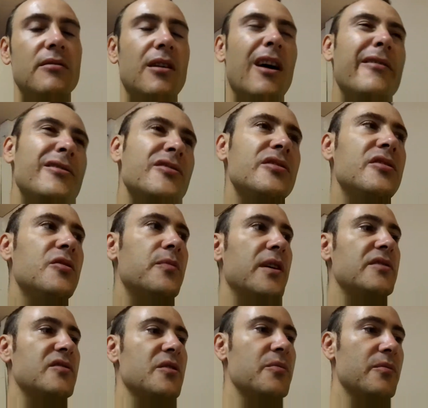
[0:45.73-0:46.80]
Obviously, it
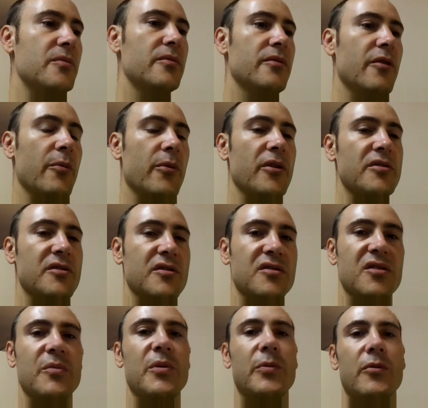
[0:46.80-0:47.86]
depends on the person.
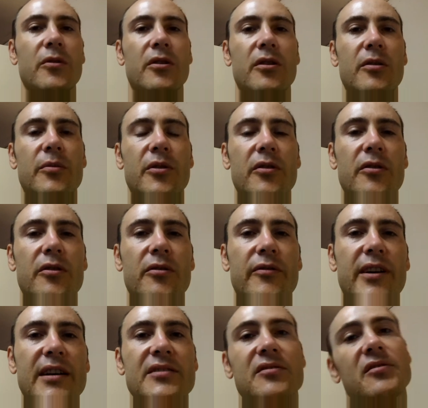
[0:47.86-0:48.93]
Some people are going to be a little
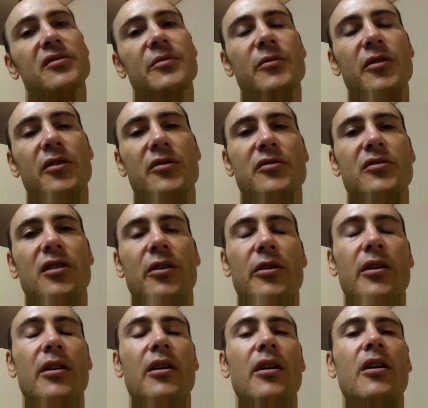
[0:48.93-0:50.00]
faster, some a little slower,
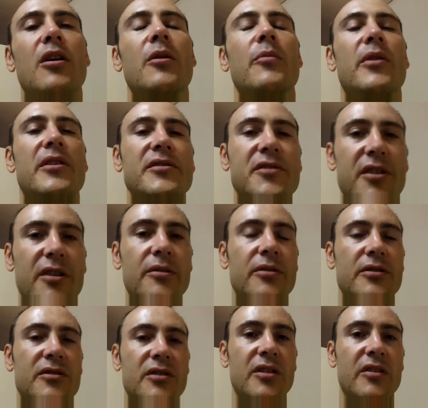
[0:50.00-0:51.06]
but in general,
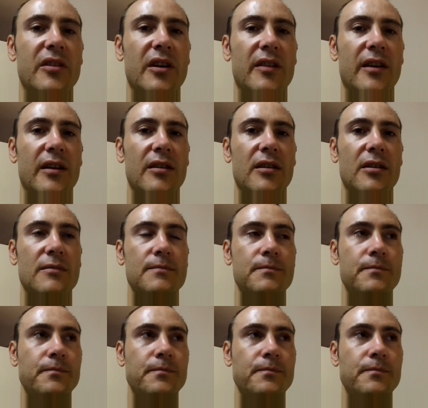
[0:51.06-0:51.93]
it's going to take that long.